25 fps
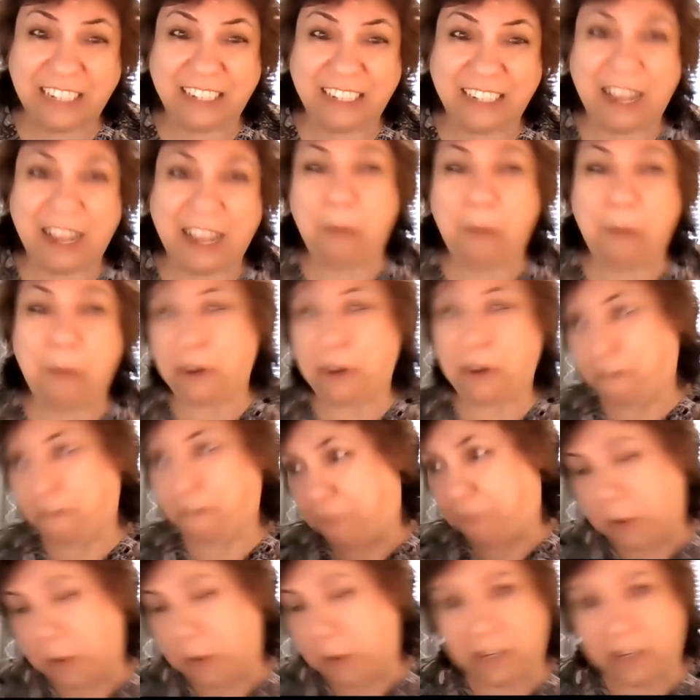I'm looking
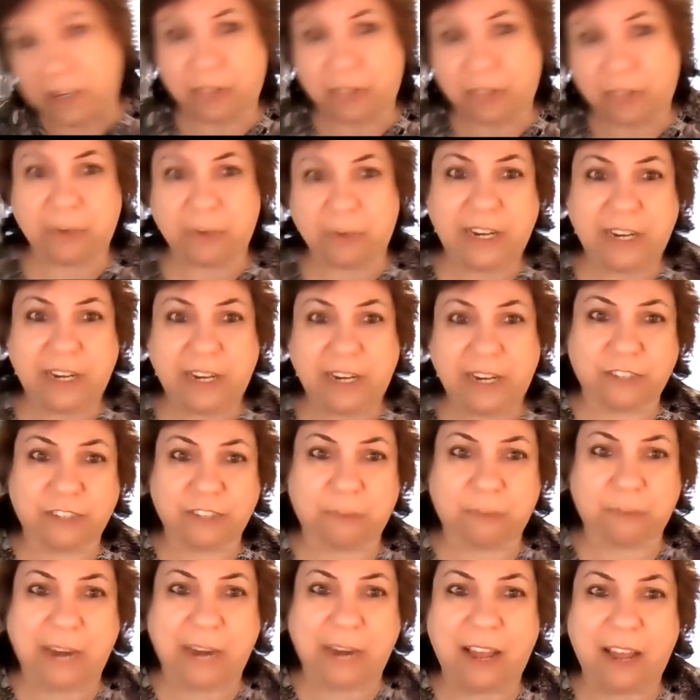forward to three years from
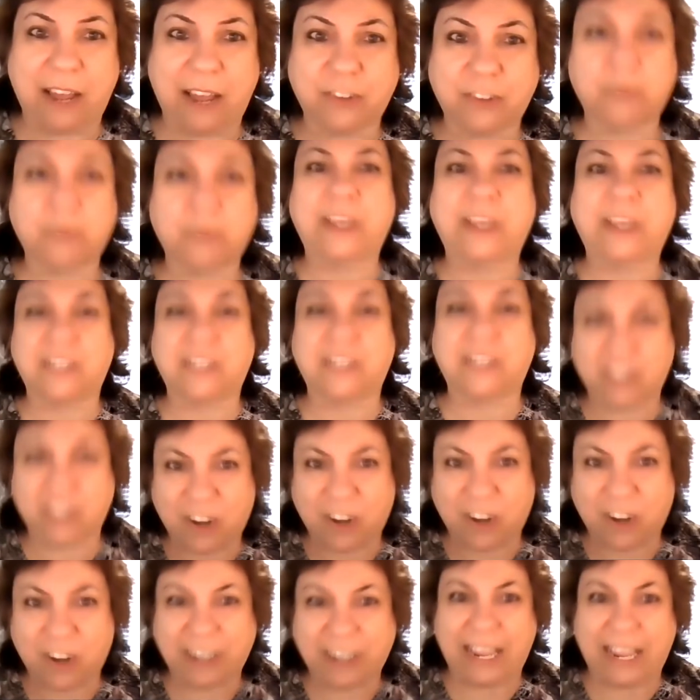now so we can
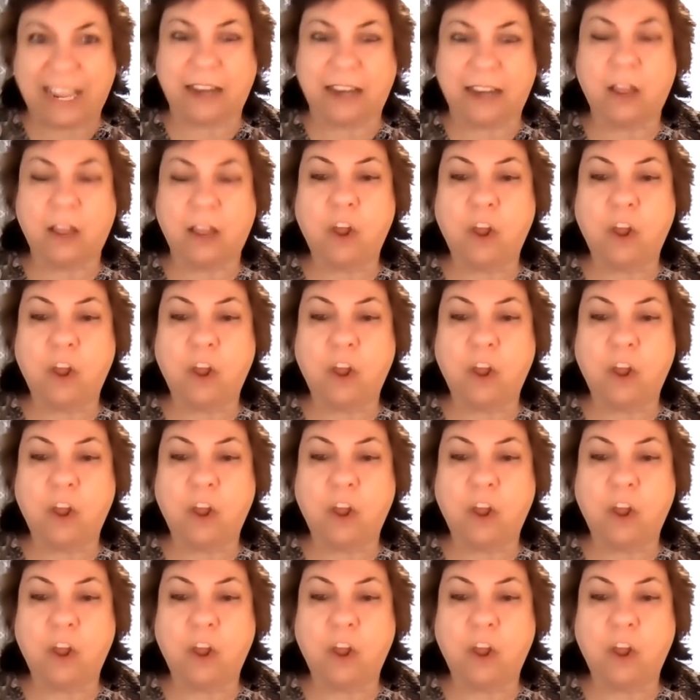start again.